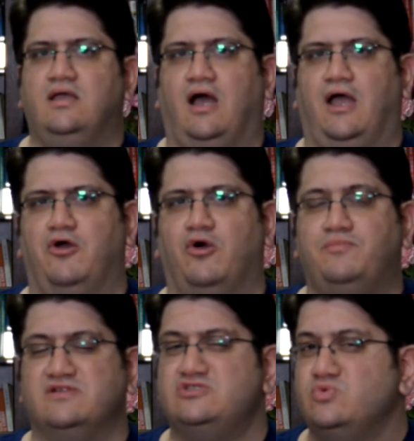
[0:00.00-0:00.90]
I hope
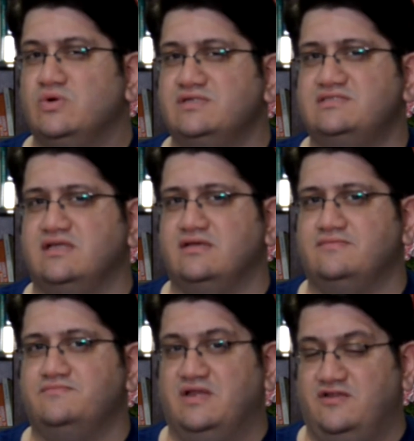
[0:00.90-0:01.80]
this was a
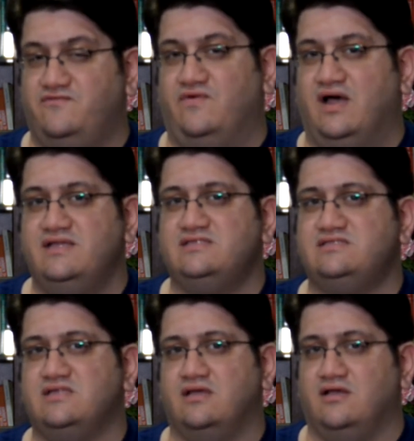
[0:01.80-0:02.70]

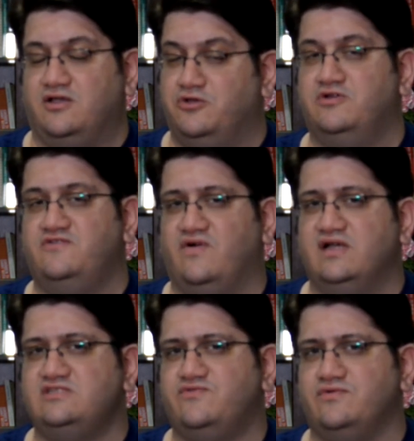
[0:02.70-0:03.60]
good
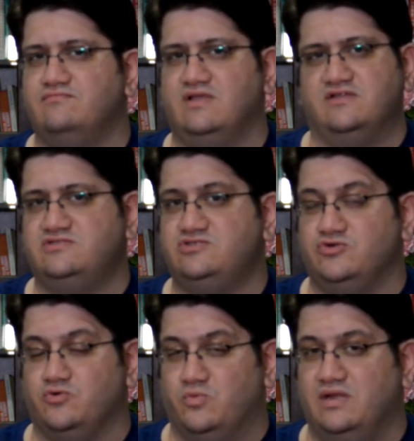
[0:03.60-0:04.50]
advice that
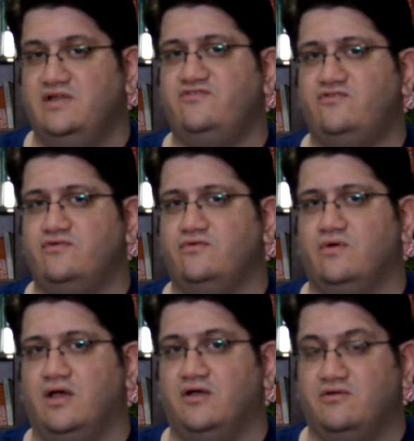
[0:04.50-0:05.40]
you're willing
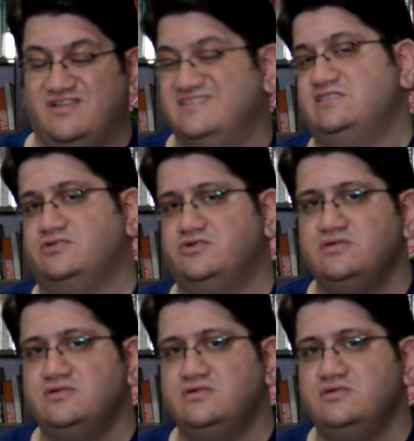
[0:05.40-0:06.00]
to consider.